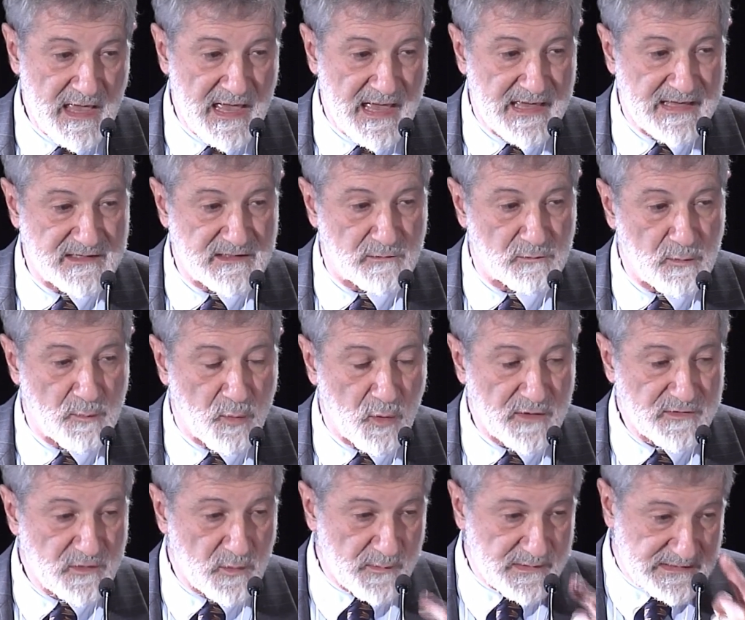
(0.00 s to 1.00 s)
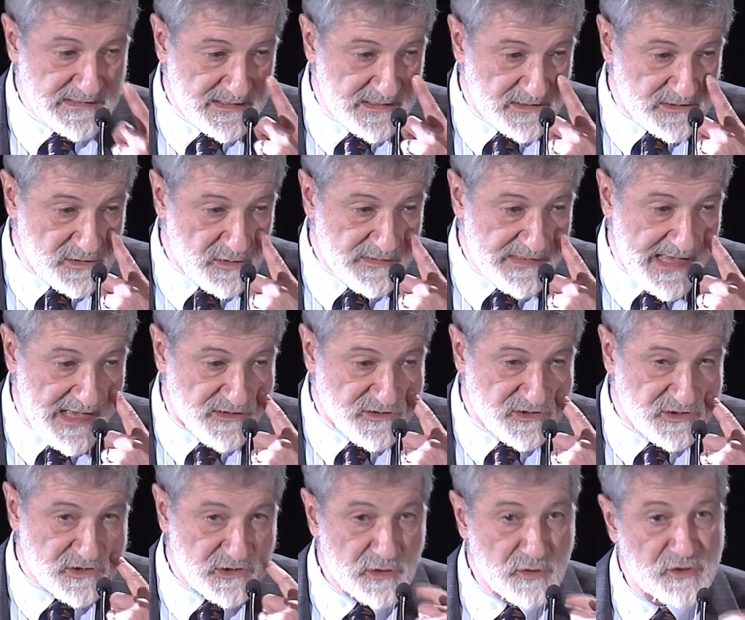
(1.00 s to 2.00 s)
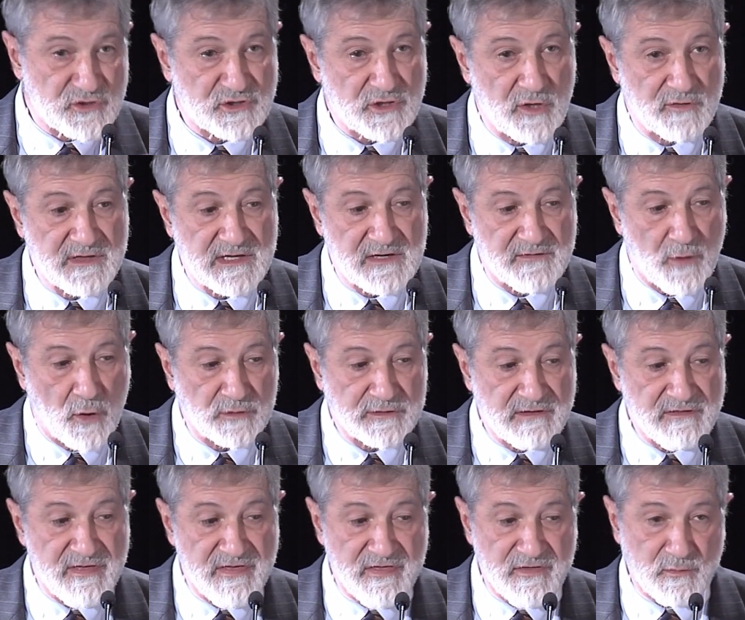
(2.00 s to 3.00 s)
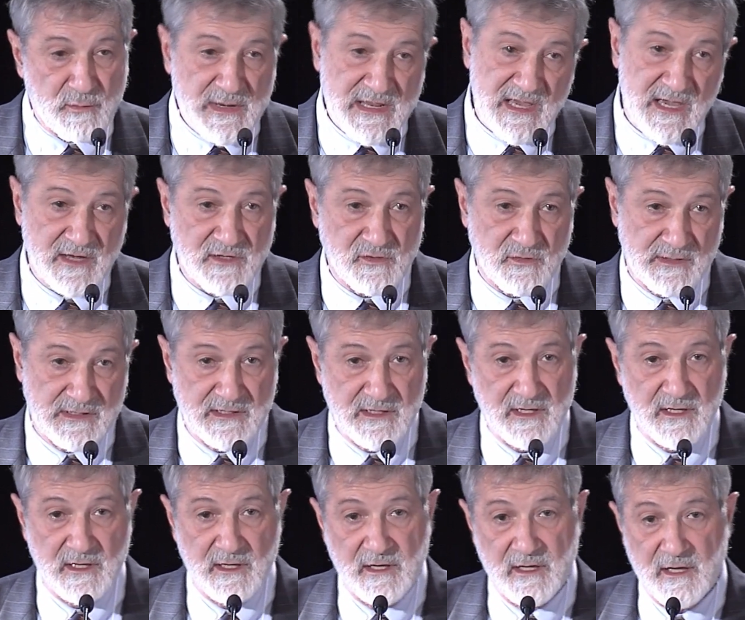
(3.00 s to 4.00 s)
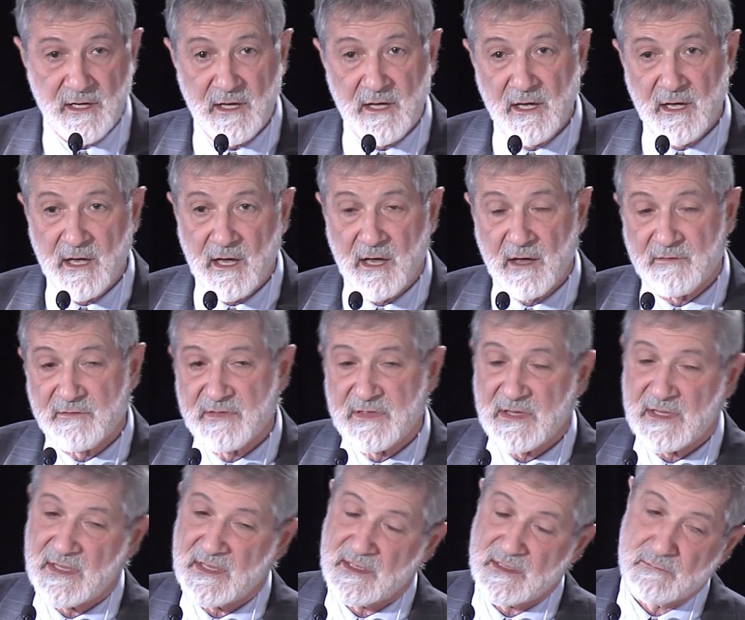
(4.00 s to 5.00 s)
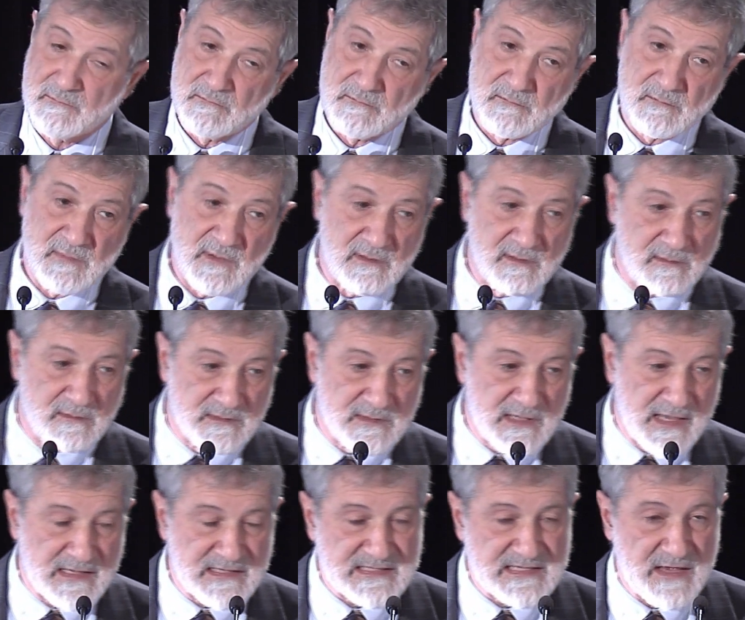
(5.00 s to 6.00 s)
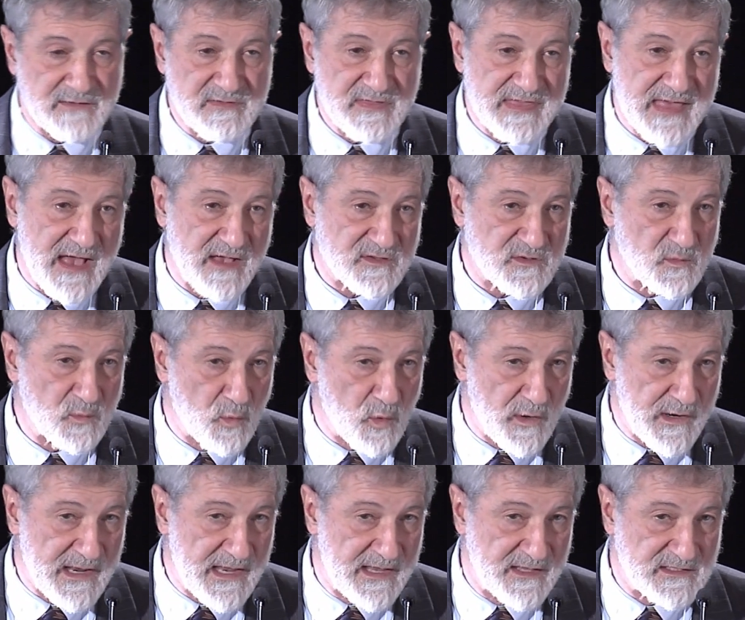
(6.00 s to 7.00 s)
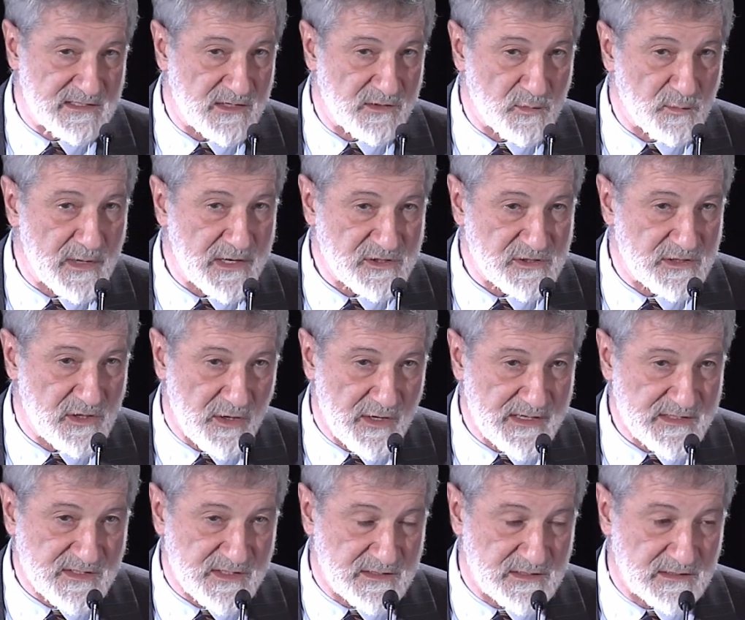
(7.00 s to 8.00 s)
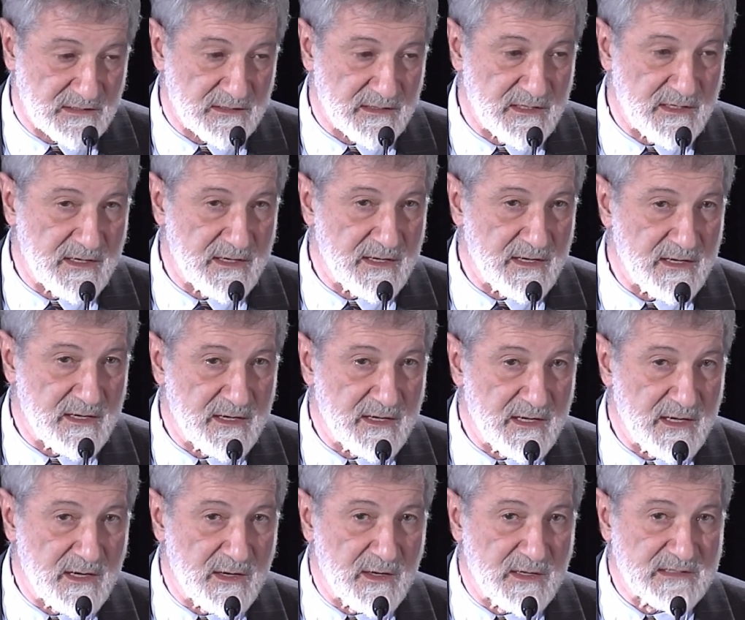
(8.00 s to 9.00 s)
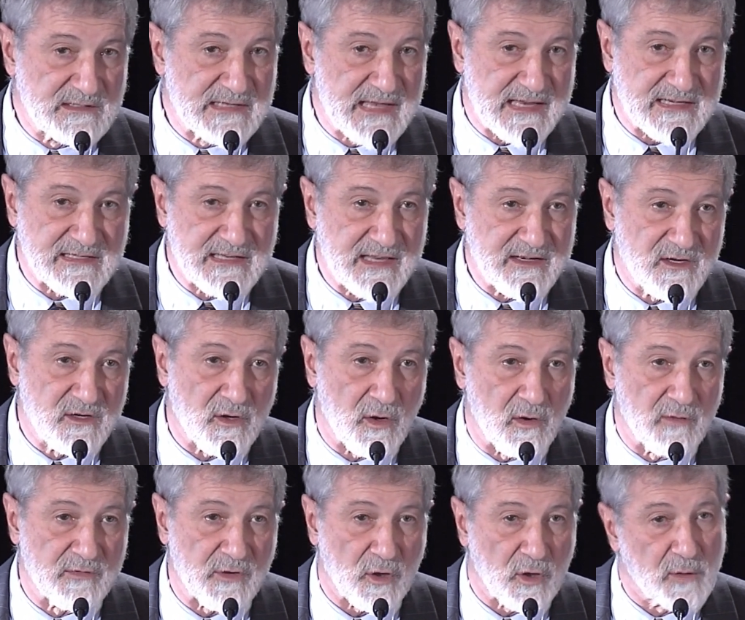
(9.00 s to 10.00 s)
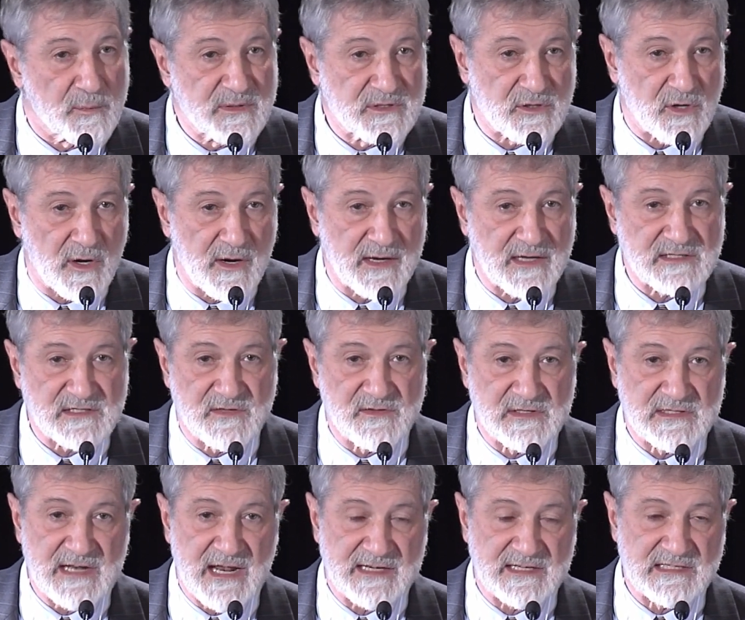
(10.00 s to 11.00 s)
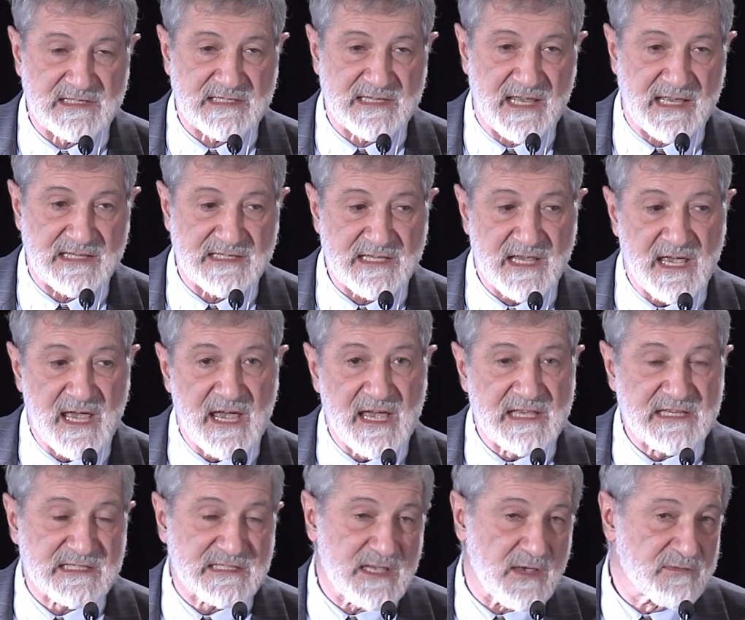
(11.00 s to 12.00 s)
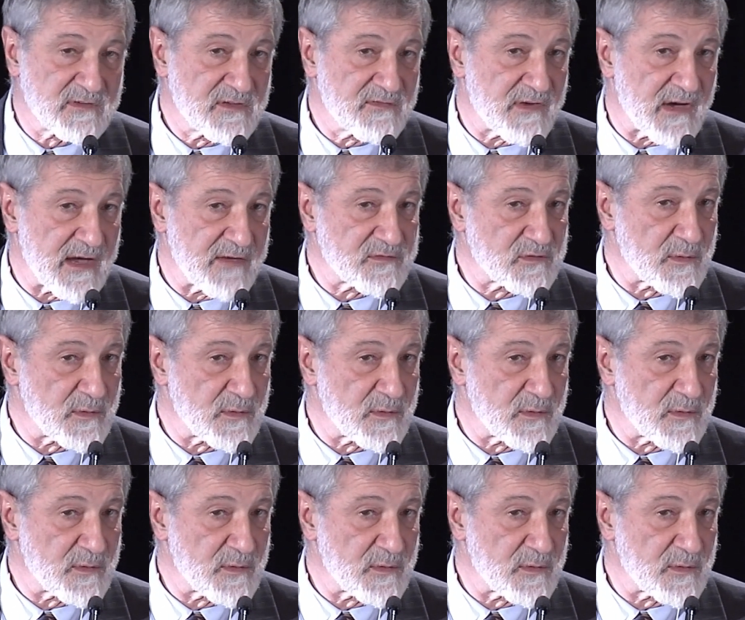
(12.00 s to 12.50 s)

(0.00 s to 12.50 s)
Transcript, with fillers: And a report that we did in 2002 showed that if only 300 of the 7,000 warheads in the Russian arsenal detonated over urban targets in the United States, 75